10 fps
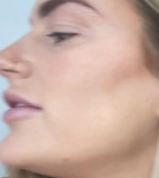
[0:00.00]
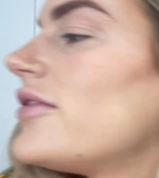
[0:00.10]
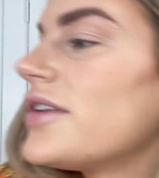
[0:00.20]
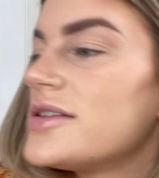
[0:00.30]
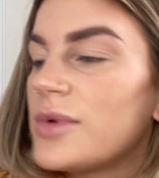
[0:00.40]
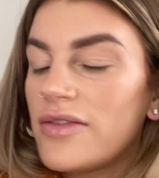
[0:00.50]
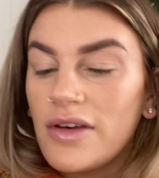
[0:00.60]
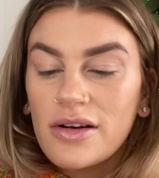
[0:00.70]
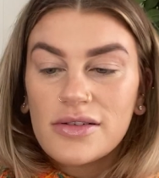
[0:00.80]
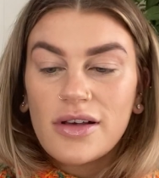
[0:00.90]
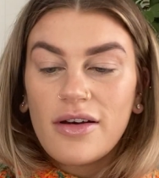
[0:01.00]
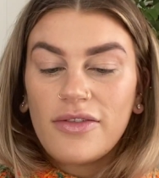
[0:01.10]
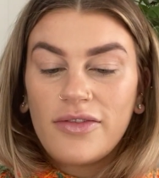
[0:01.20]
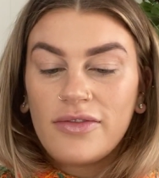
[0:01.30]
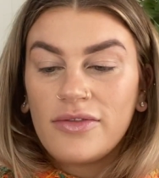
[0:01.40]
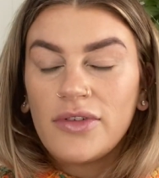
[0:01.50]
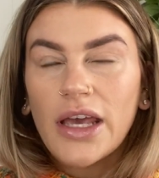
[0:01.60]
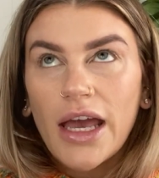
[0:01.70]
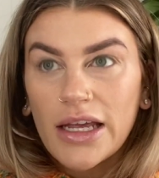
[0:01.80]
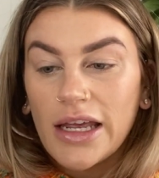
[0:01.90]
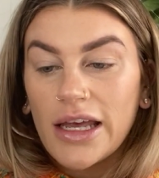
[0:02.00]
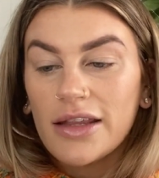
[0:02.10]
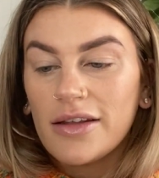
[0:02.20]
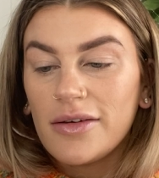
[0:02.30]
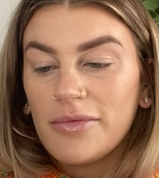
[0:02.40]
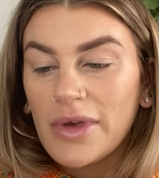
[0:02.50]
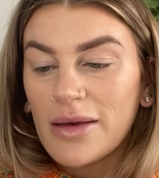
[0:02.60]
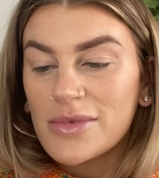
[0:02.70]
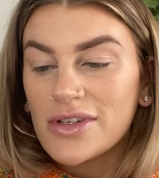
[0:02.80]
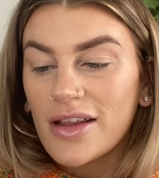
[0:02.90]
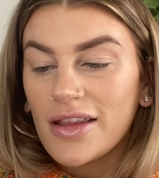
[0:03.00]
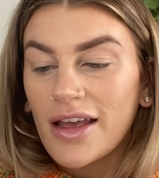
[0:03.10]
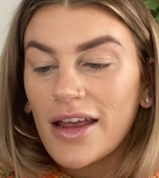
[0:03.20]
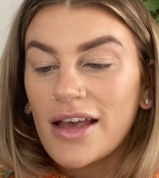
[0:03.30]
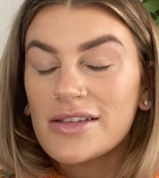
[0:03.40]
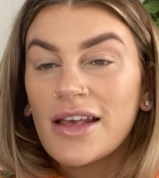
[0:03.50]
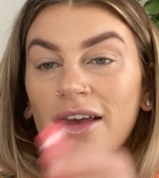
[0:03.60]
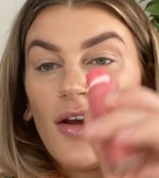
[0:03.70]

they freeze my fingers off. Yeah, I can get the Amazon thing, I guess.